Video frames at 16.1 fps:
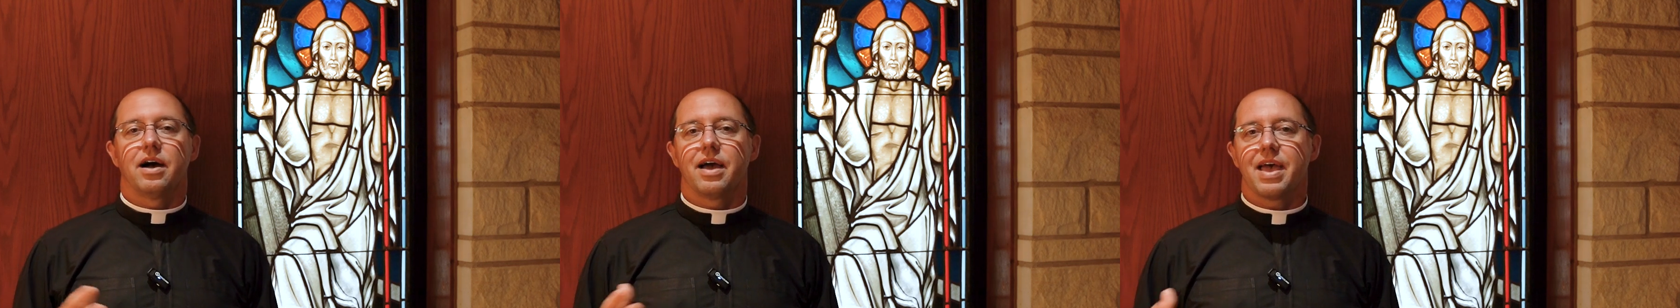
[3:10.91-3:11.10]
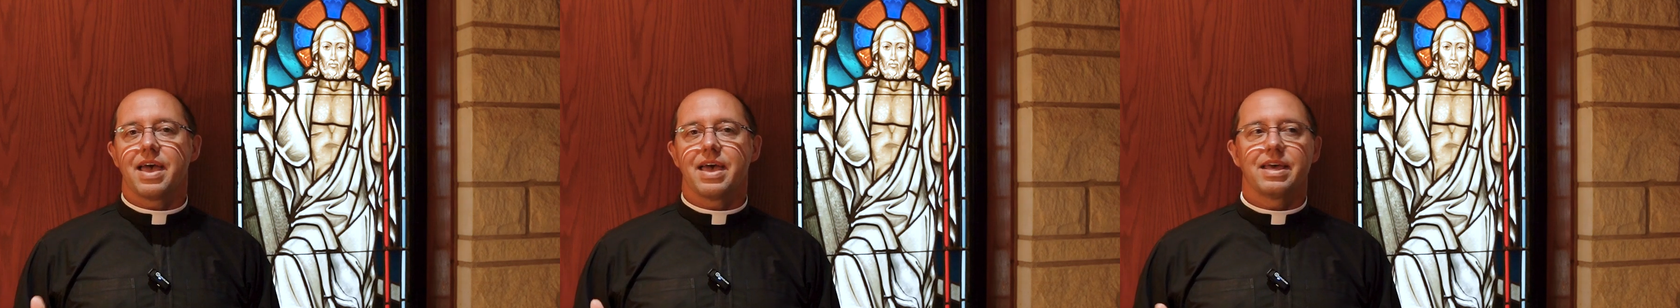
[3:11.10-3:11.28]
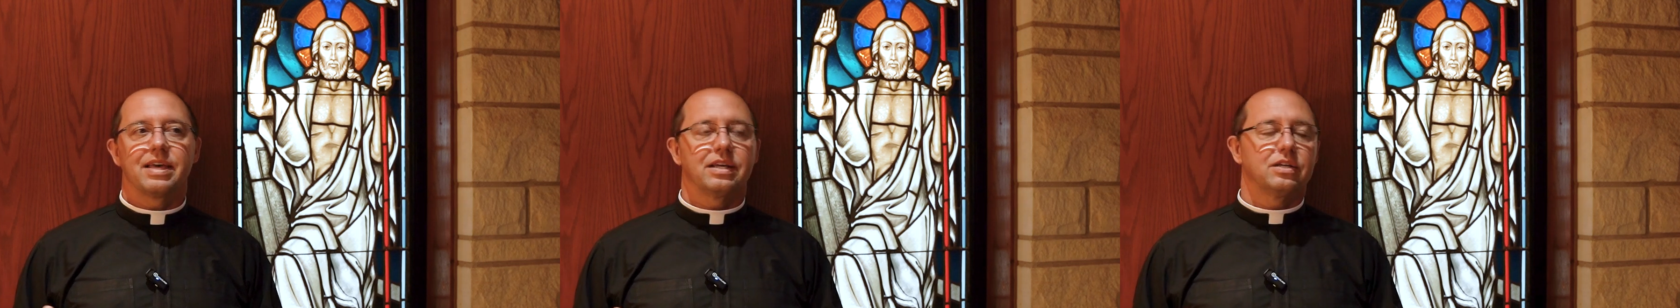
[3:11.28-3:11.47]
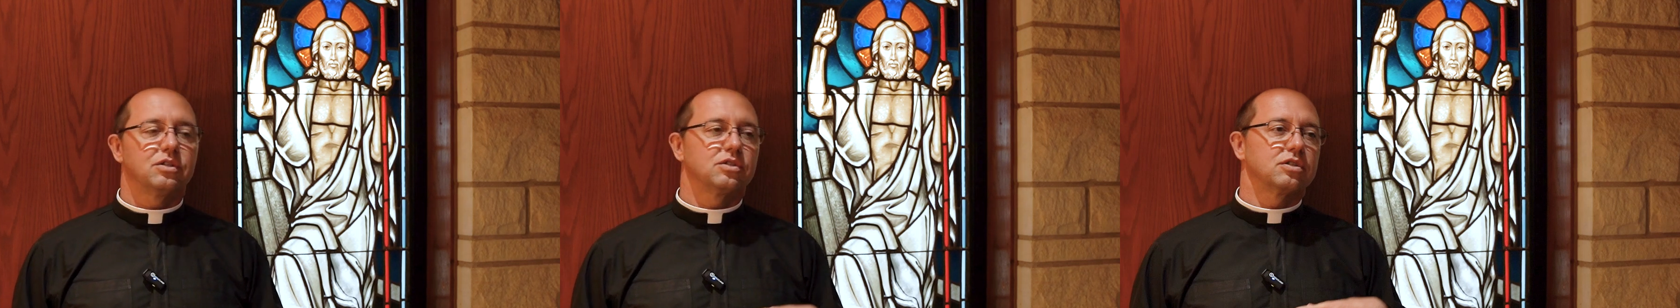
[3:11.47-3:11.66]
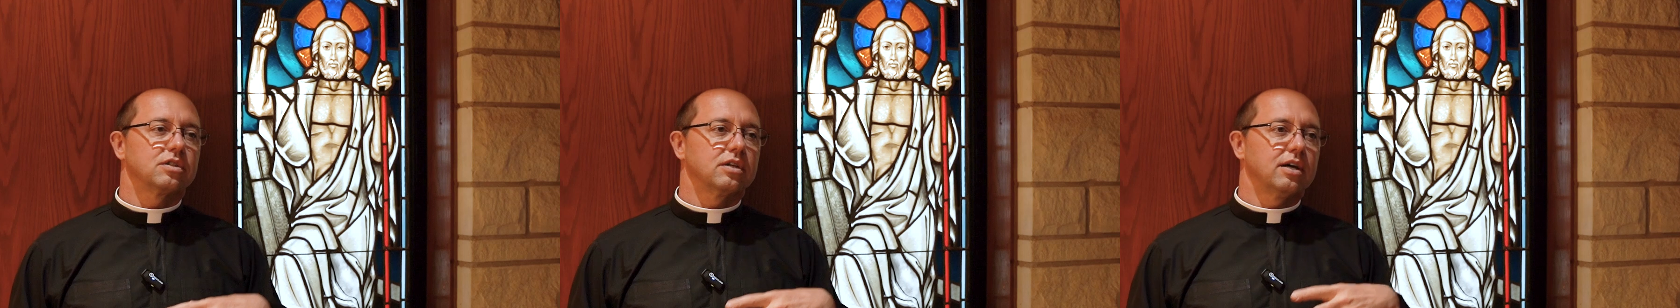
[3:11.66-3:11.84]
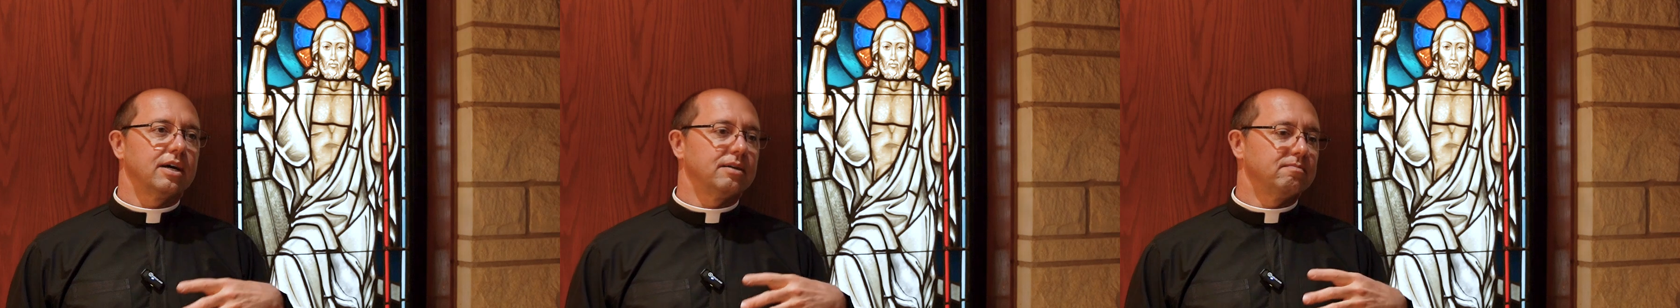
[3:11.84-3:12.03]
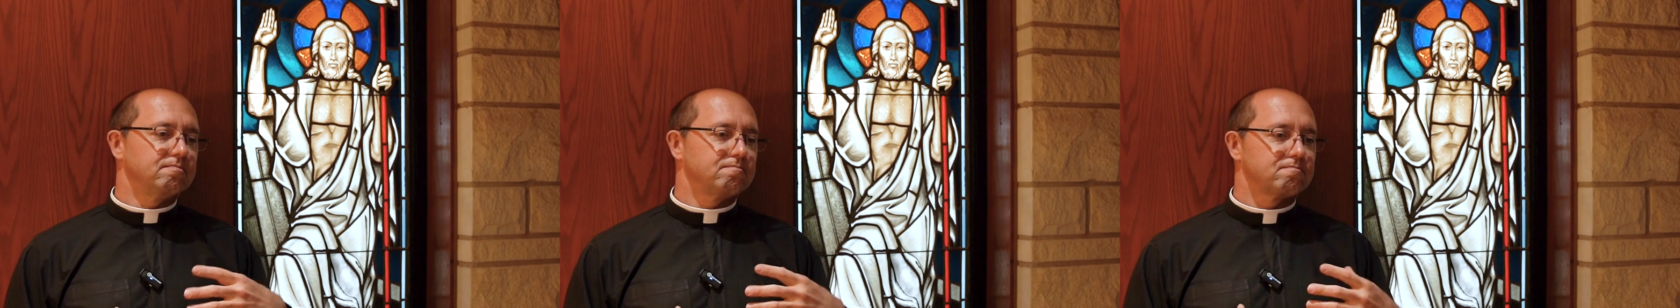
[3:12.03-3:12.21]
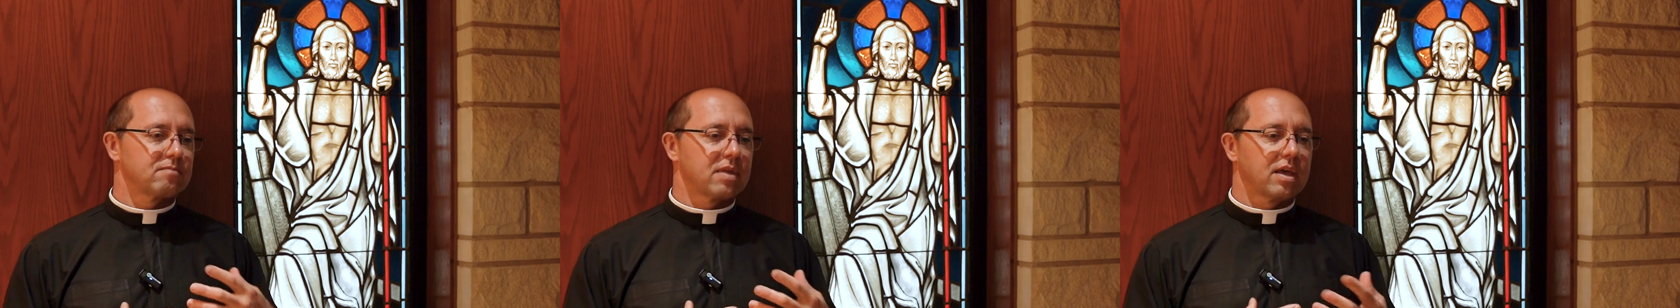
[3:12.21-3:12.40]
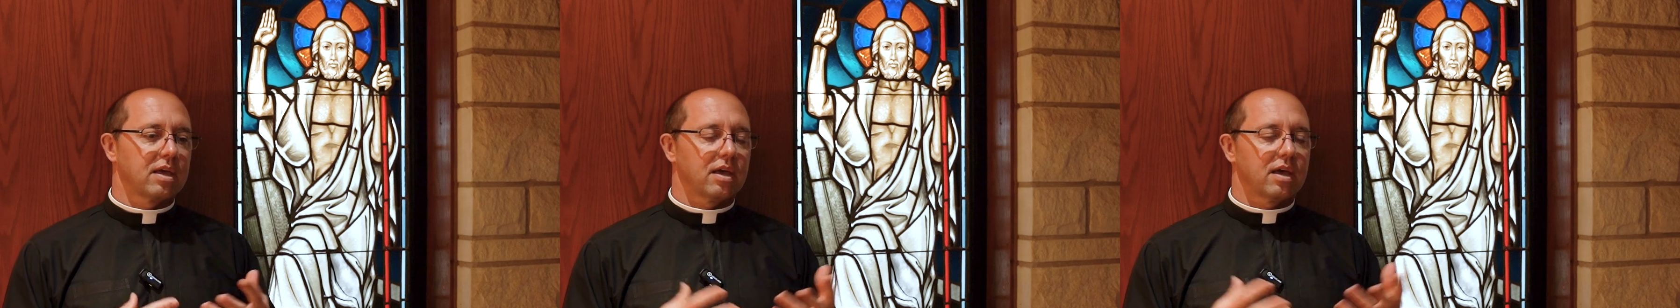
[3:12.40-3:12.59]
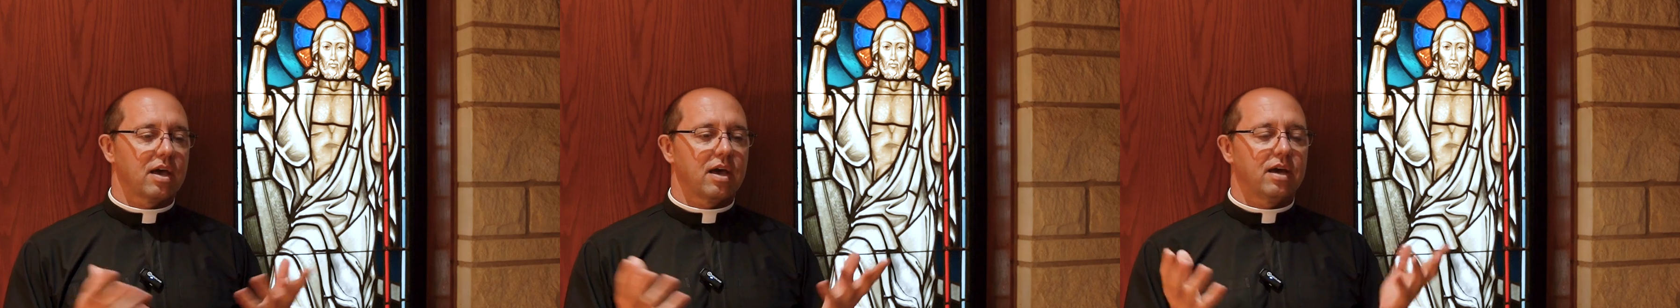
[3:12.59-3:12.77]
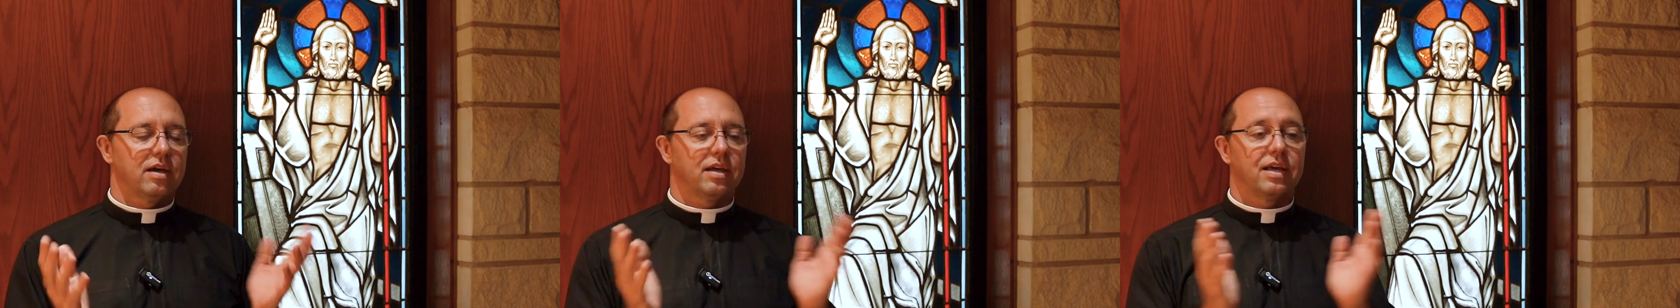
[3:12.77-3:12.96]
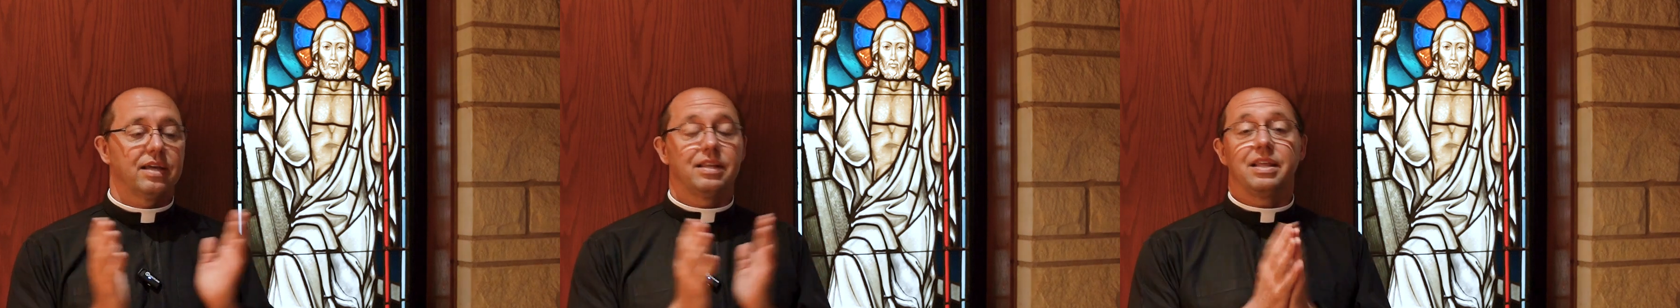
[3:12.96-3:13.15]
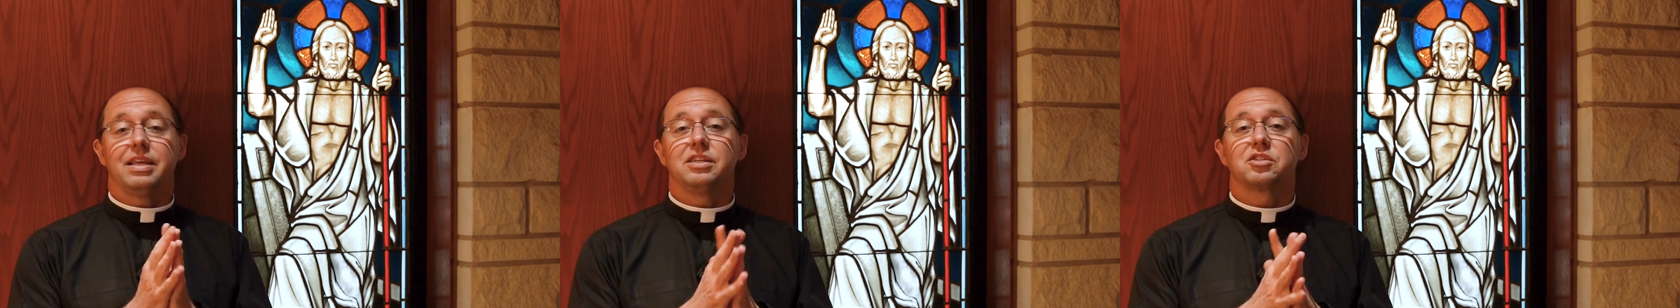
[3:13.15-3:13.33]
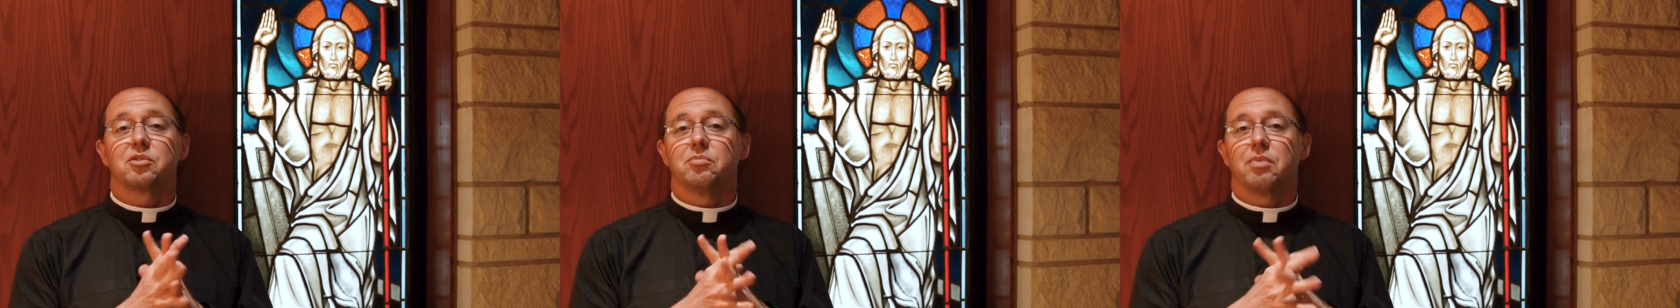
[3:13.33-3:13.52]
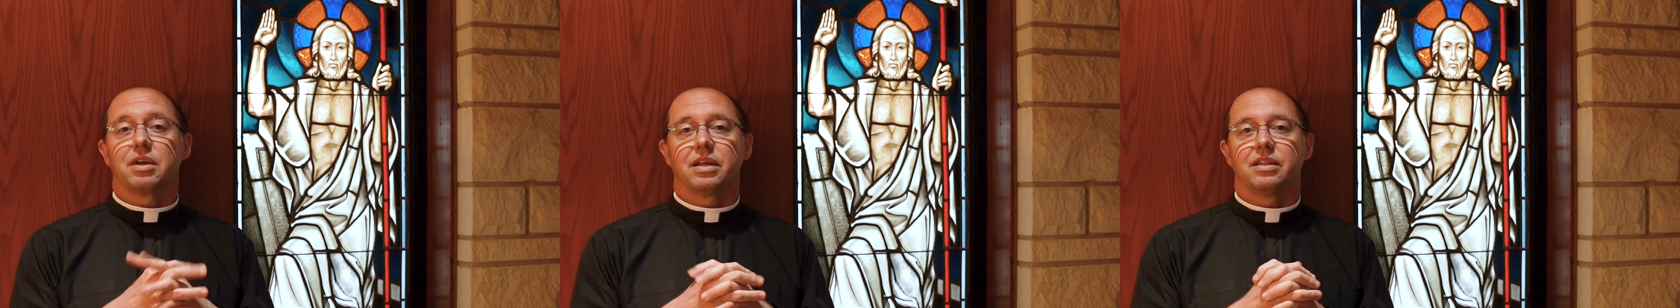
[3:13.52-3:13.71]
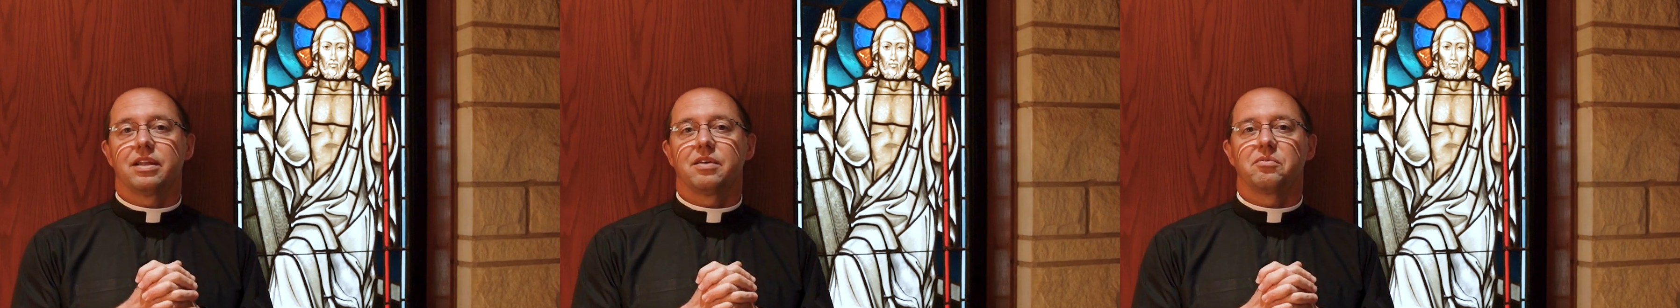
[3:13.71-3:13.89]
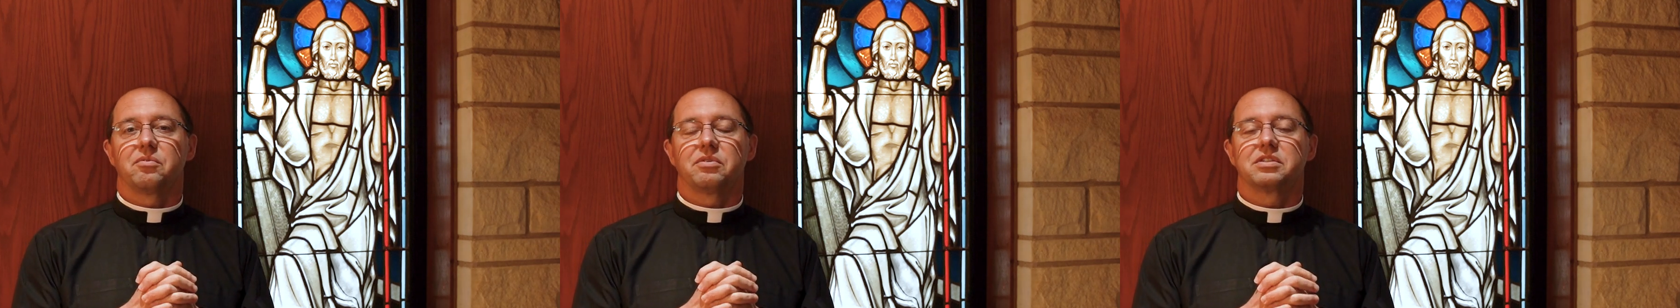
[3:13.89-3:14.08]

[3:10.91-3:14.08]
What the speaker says: eggs, and the Easter bunny, they